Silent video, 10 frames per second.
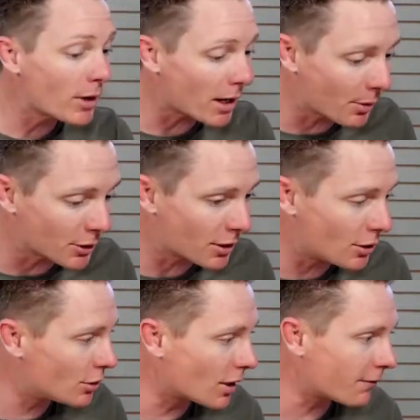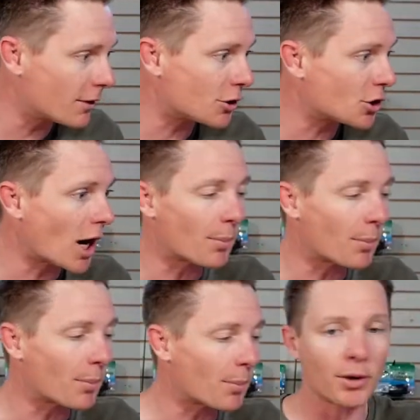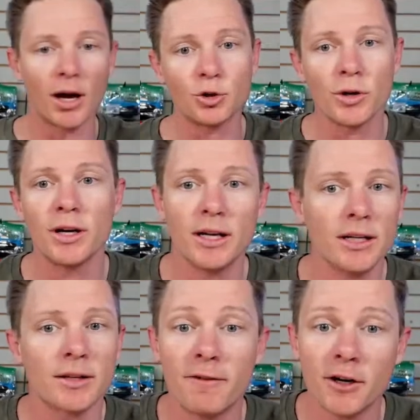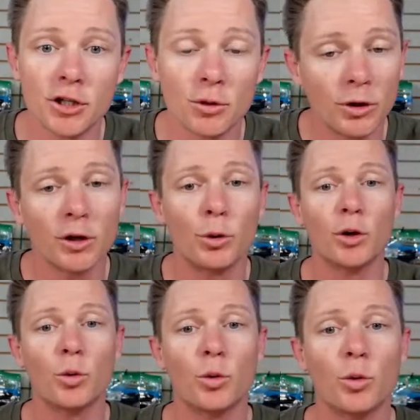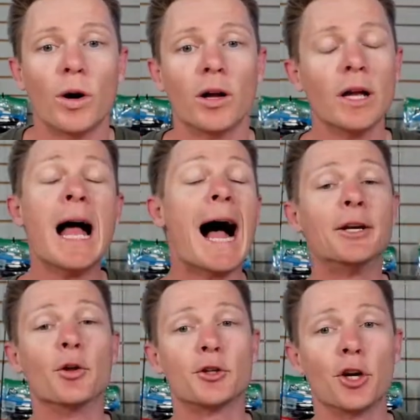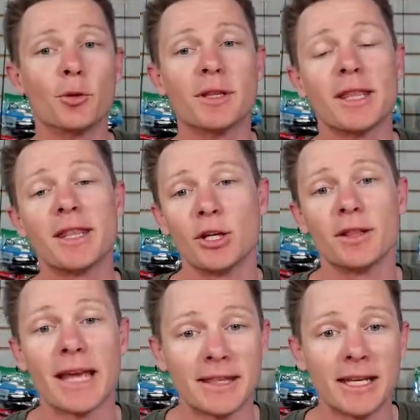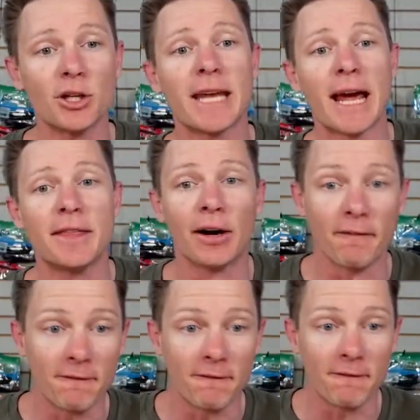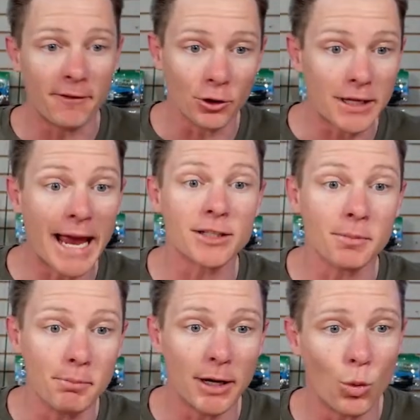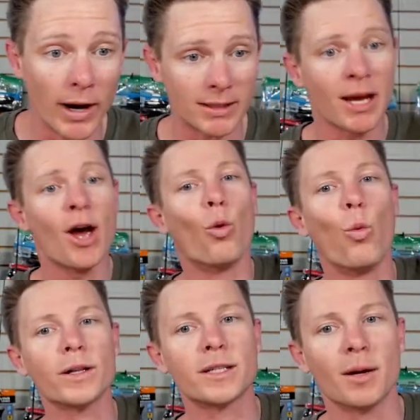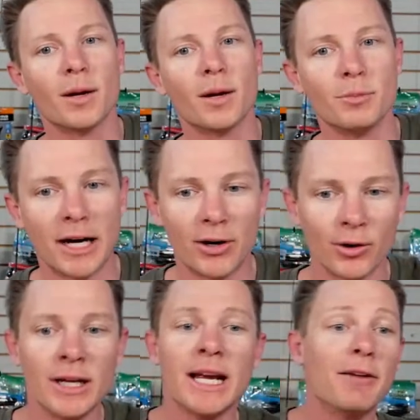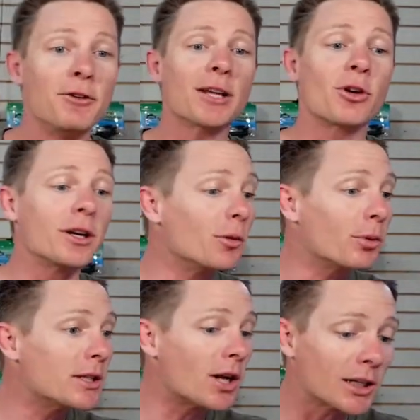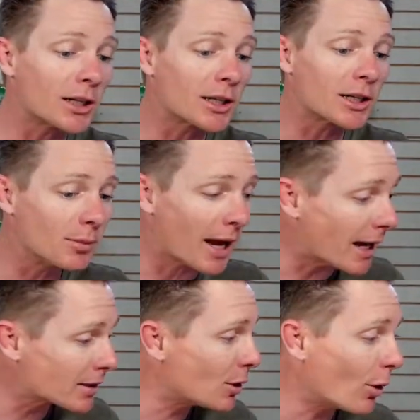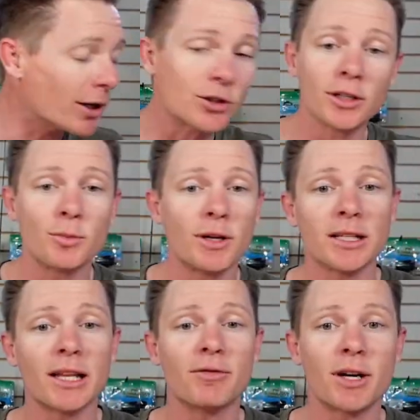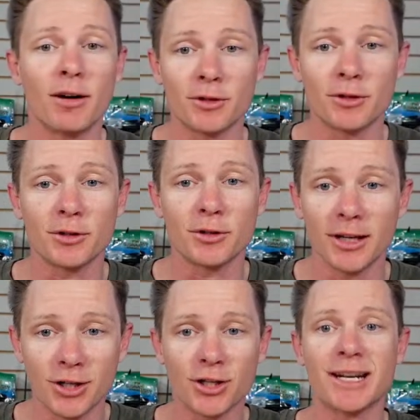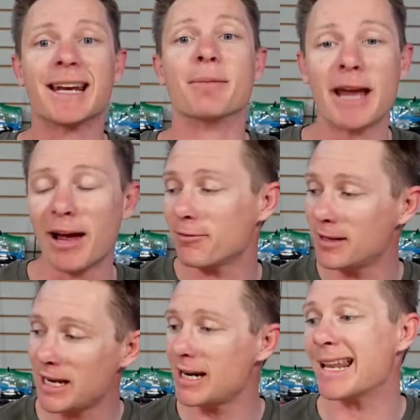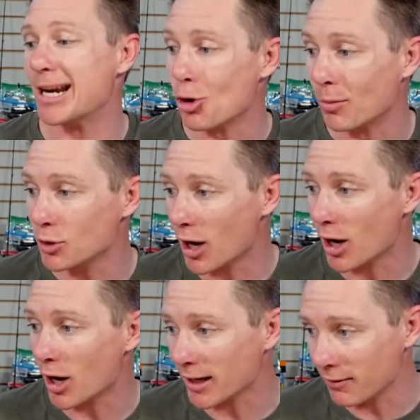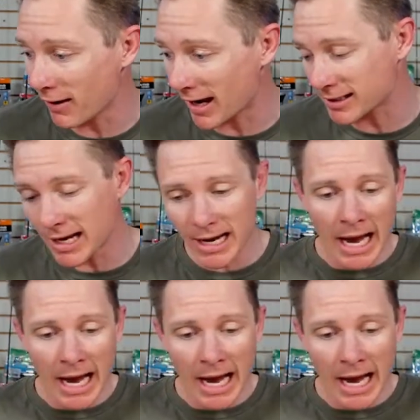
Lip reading: yeah, we got a bunch of stuff in the shop. Trinity's fishing really well. I know the tournament that they just had at Phil's had some big weights. What's up, Daryl? If you guys are on here, please talk, ask me questions because I love conversation and I'm caffeinated and I know I'm talking fast.